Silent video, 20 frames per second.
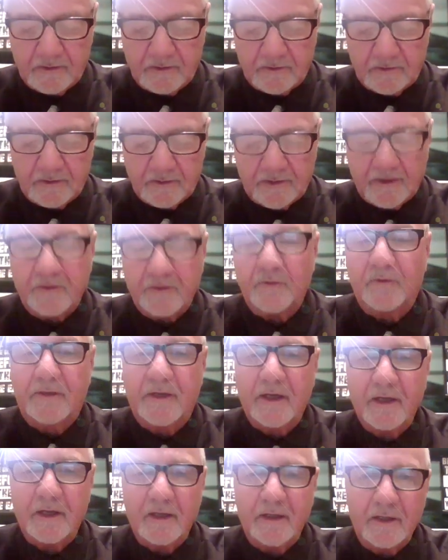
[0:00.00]
Then you
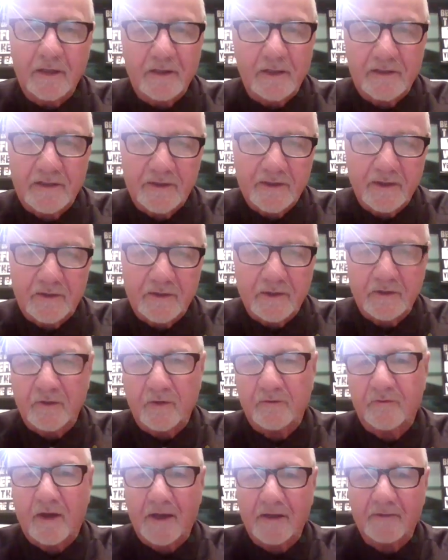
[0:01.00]
get it and it sits in your
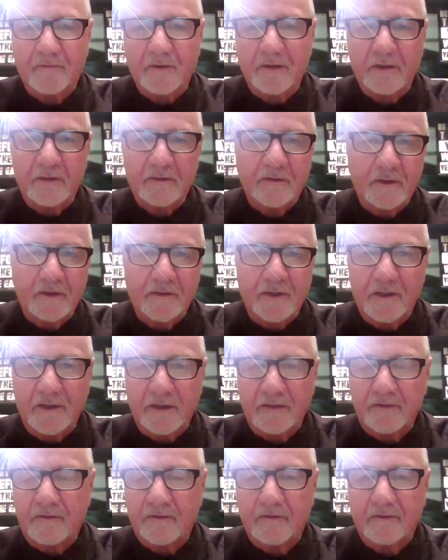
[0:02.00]
driveway, and
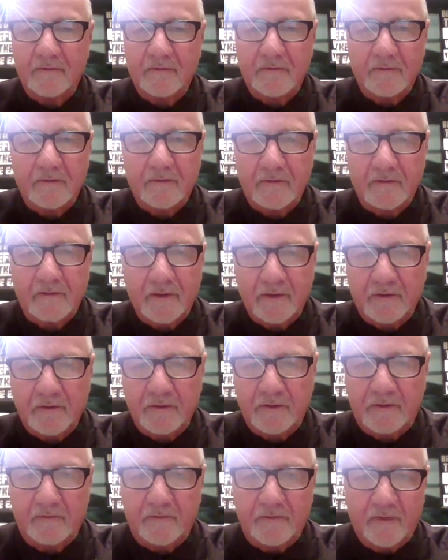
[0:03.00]
then
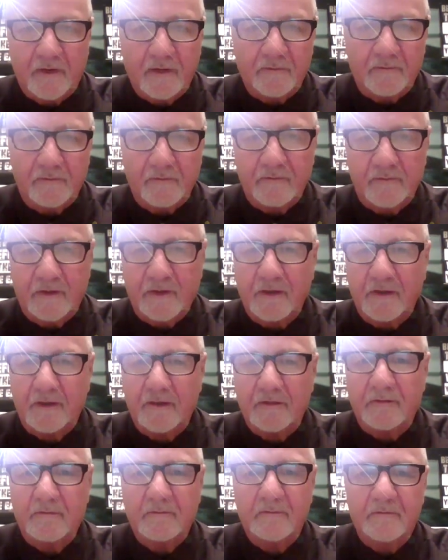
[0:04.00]

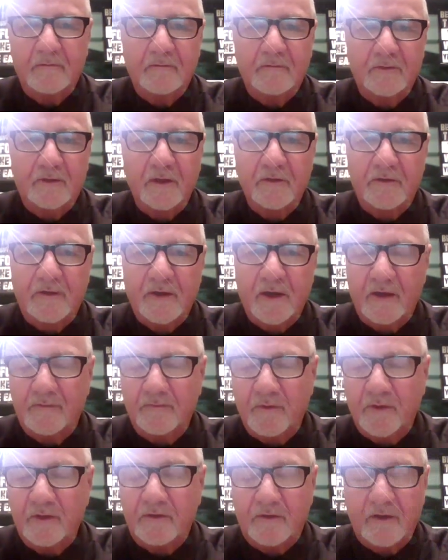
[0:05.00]
the
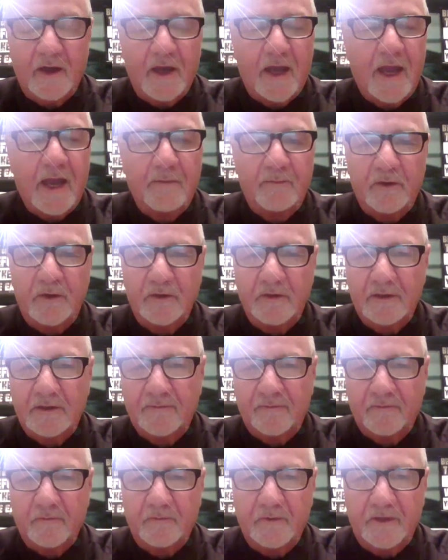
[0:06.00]
contentment, the happiness
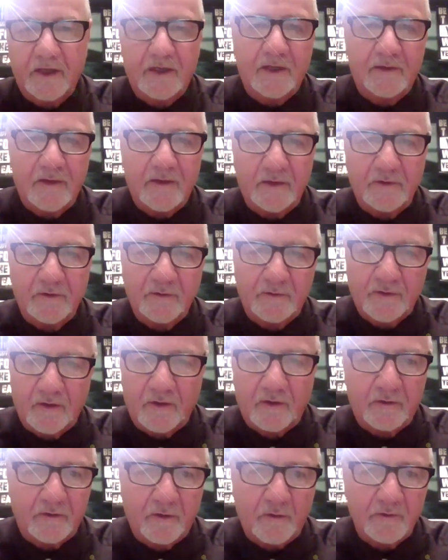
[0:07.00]
from getting that new
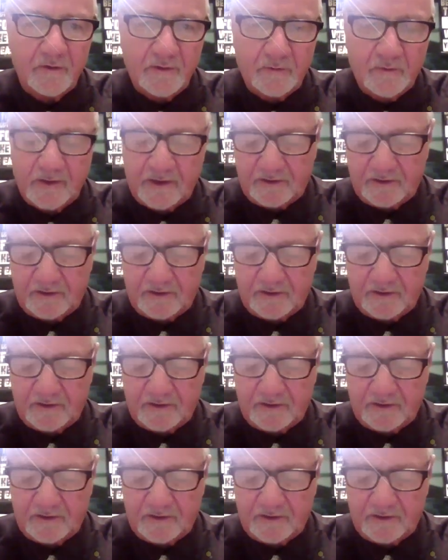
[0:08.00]
car goes away.